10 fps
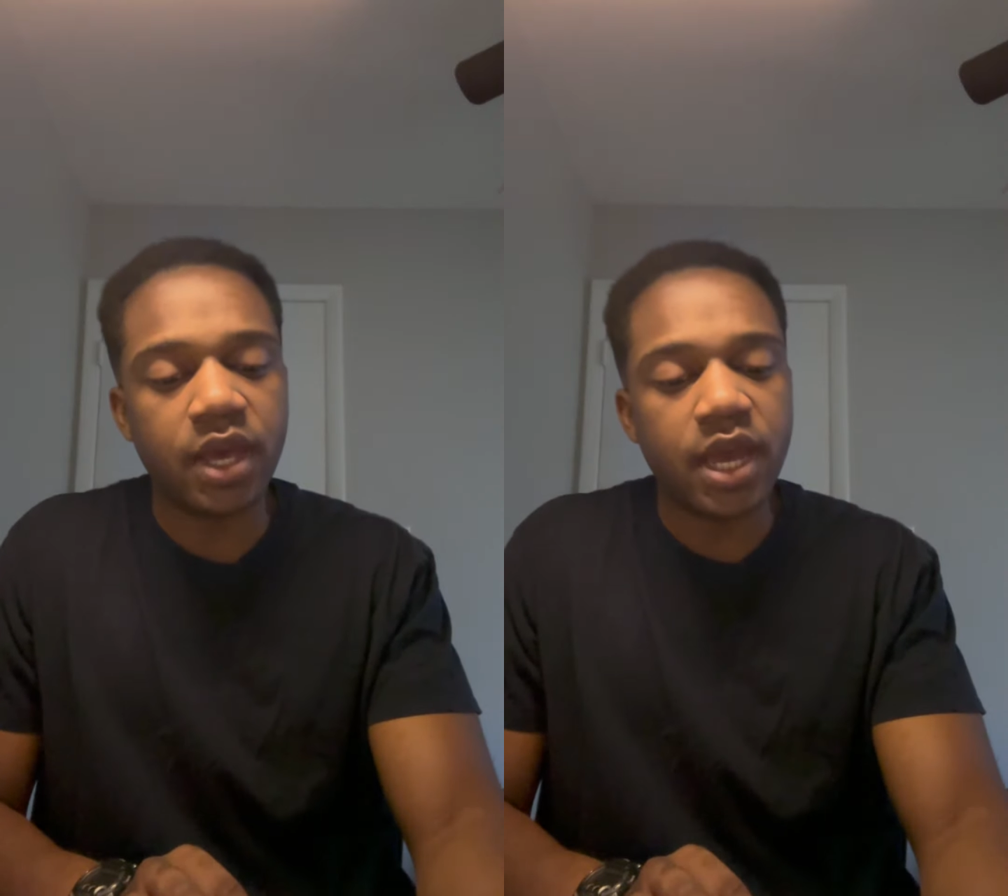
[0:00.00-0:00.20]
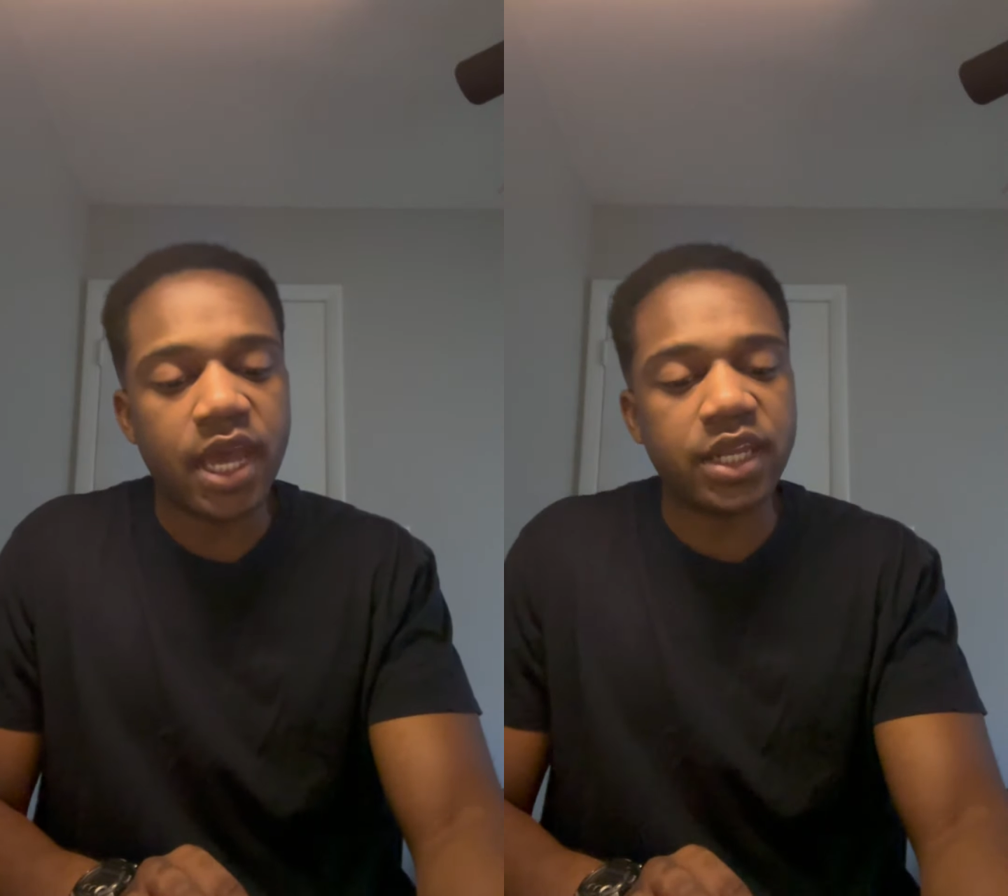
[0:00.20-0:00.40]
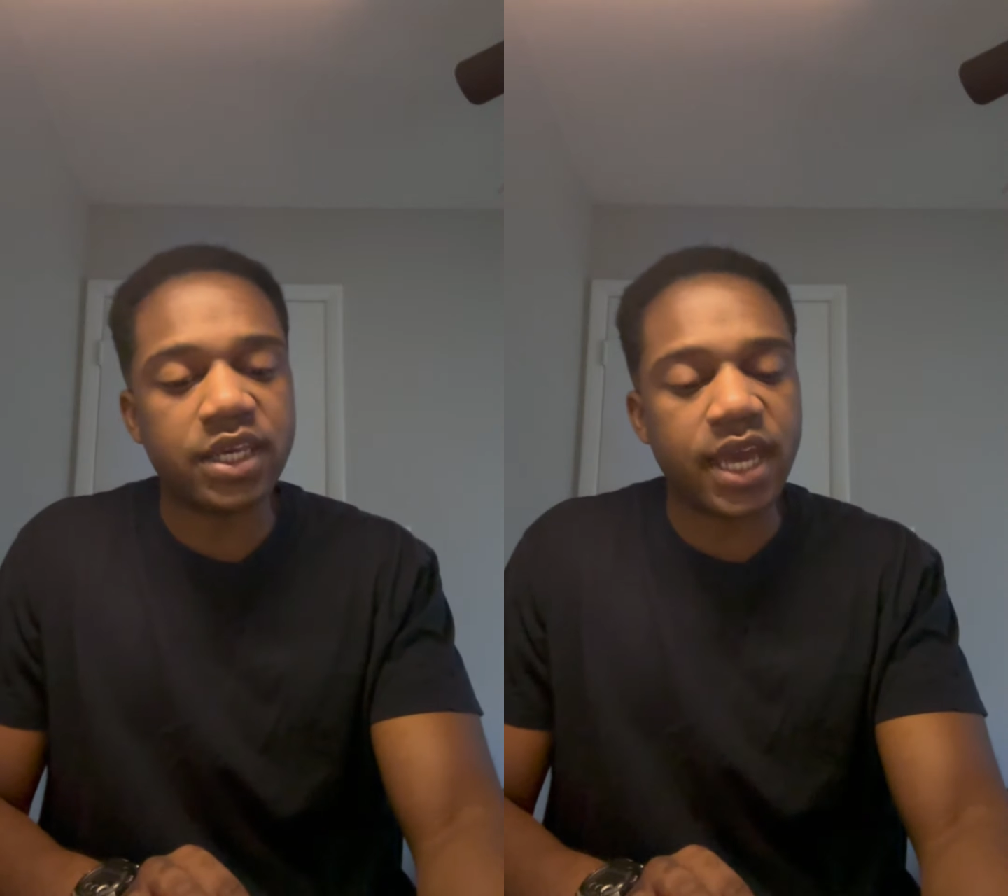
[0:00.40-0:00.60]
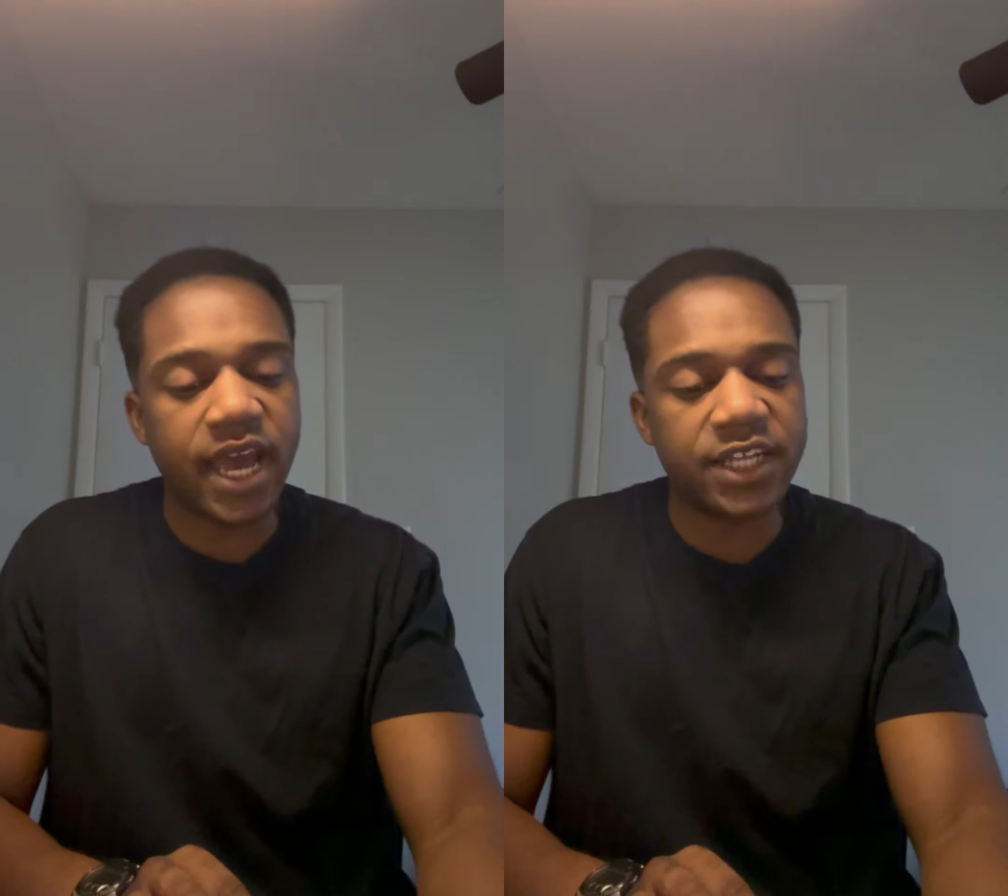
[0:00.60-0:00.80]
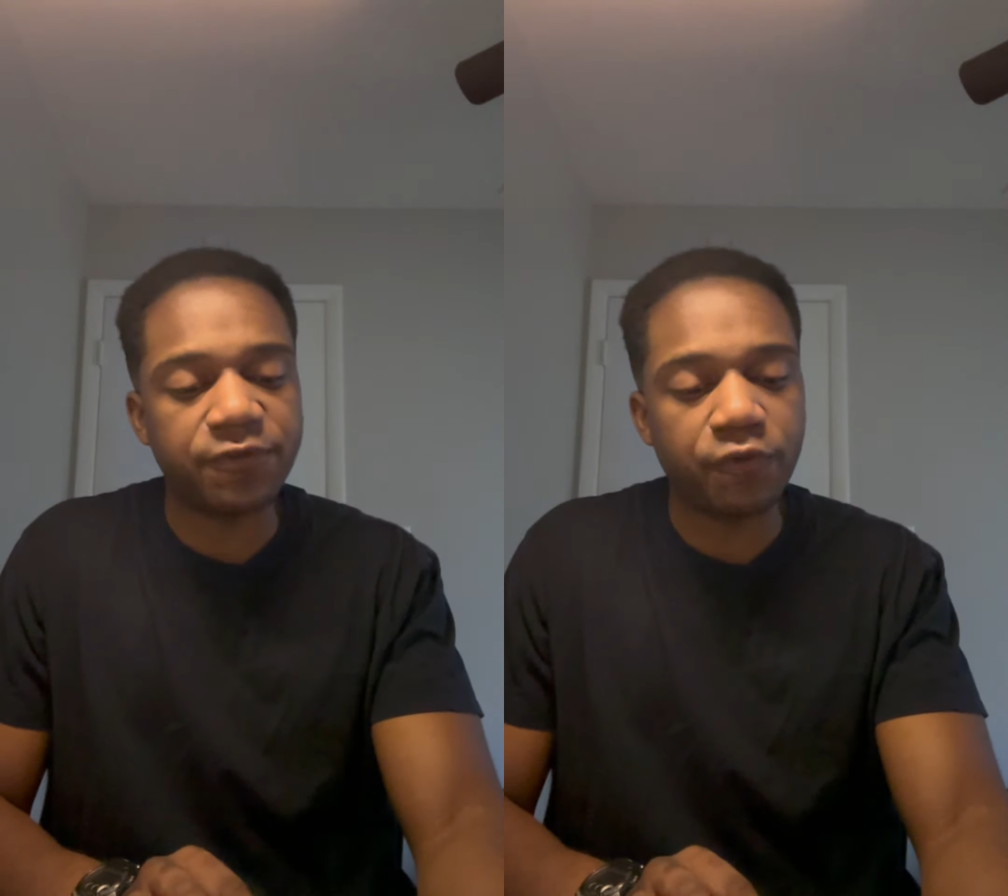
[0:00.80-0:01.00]
And he
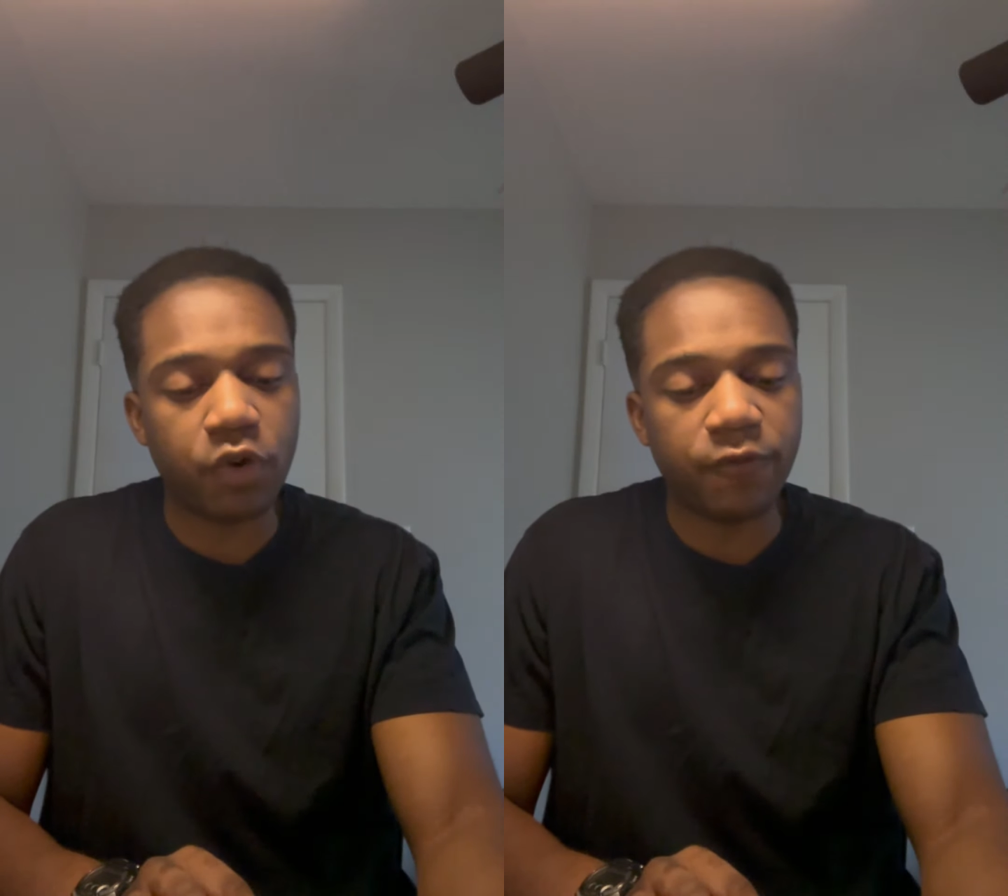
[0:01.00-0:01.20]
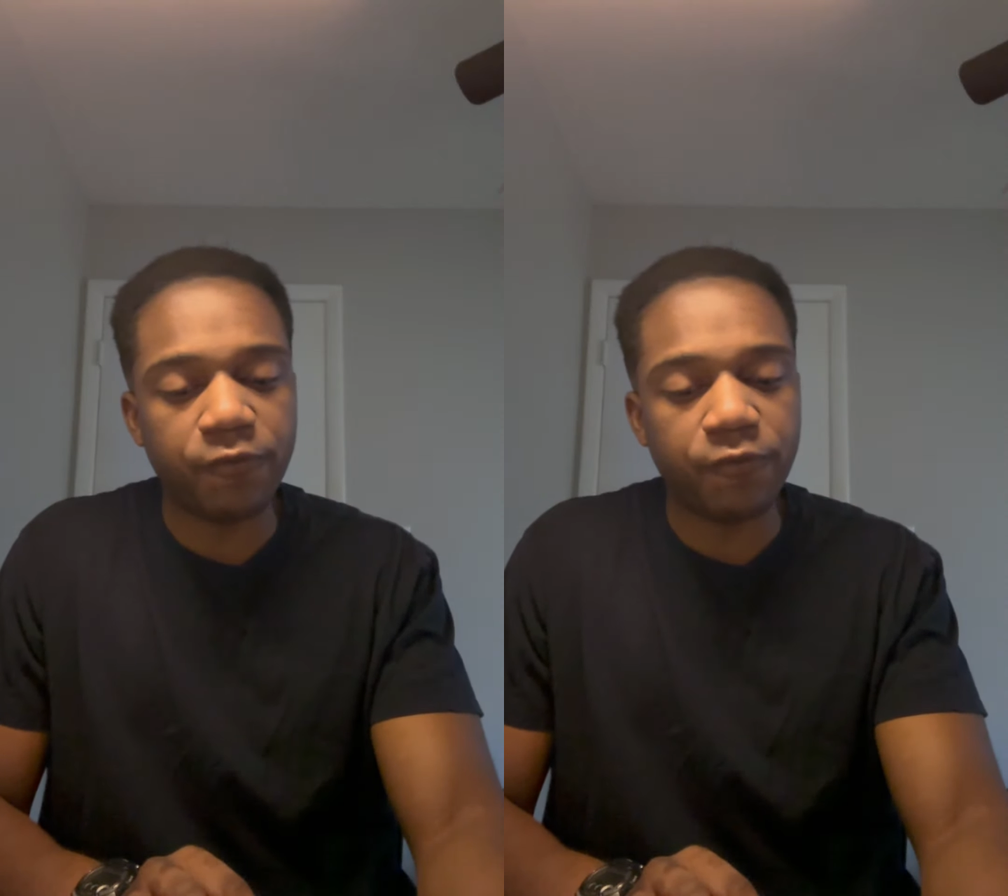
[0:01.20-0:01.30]
cast forth